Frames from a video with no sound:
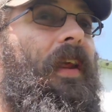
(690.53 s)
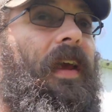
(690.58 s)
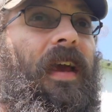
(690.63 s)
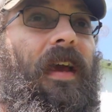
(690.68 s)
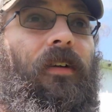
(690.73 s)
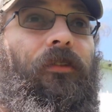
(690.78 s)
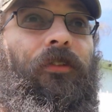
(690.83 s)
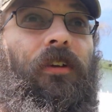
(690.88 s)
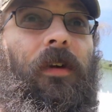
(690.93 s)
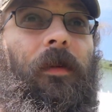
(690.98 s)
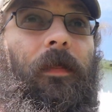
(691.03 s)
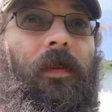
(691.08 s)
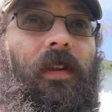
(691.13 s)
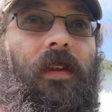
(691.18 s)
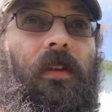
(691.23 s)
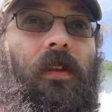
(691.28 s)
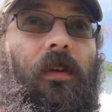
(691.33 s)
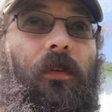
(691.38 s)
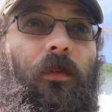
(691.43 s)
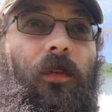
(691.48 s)
to have to
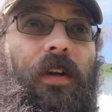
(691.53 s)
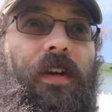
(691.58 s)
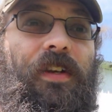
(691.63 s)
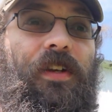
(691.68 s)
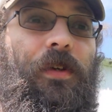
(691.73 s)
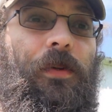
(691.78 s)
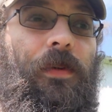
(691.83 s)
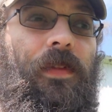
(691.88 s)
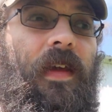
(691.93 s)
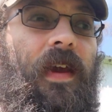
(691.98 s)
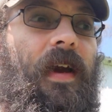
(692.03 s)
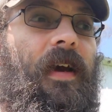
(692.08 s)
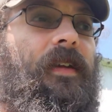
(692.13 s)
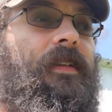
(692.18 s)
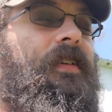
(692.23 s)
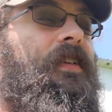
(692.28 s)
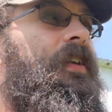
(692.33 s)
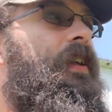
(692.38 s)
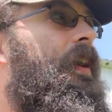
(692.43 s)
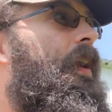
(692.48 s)
completely redo
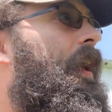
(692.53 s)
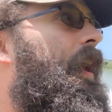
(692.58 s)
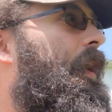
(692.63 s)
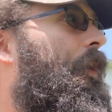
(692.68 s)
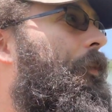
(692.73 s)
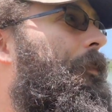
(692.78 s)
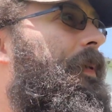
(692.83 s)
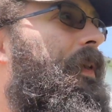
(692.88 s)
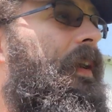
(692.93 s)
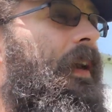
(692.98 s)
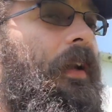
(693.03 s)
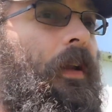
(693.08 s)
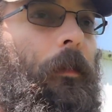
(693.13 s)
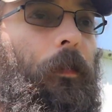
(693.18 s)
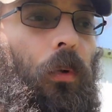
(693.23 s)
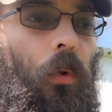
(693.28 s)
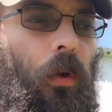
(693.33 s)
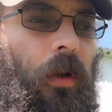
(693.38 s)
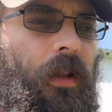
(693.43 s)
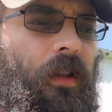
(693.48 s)
that. It would be kind of
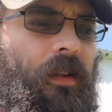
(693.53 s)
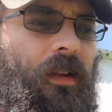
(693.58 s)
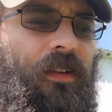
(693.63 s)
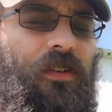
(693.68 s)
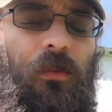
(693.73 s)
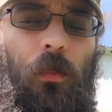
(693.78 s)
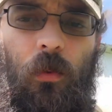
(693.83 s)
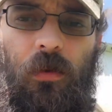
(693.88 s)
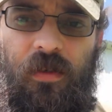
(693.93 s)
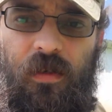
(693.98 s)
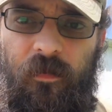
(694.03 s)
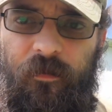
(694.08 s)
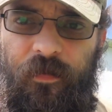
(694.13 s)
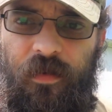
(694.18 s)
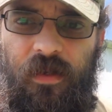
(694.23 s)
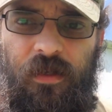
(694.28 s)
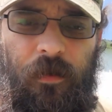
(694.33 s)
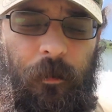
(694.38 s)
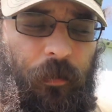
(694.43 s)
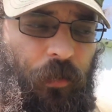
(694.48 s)
pointless, would
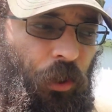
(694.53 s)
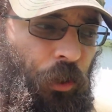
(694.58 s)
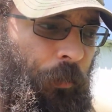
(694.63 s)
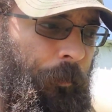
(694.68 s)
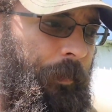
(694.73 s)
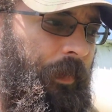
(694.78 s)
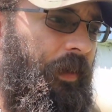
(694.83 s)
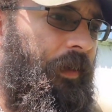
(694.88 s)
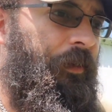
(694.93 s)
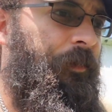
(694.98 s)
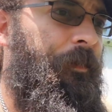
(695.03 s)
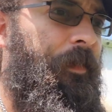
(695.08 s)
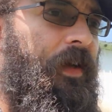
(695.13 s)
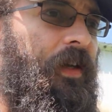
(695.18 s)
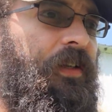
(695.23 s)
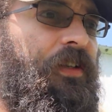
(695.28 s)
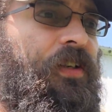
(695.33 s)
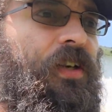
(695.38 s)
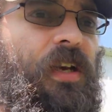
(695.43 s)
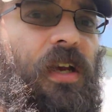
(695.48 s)
defeat the purpose.
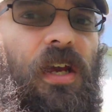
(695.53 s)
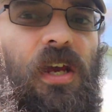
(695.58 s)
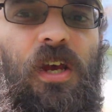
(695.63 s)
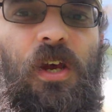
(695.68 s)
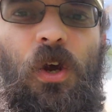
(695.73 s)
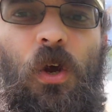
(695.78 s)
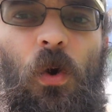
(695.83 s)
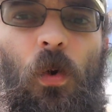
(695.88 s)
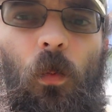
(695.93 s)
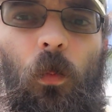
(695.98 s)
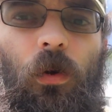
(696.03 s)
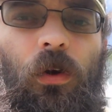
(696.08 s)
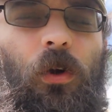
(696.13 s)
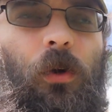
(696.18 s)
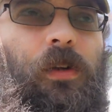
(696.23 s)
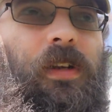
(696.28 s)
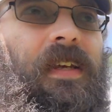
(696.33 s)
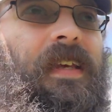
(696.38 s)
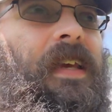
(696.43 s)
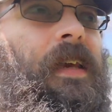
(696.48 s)
But we're
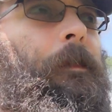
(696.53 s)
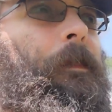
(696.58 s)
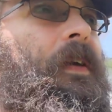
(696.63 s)
going to keep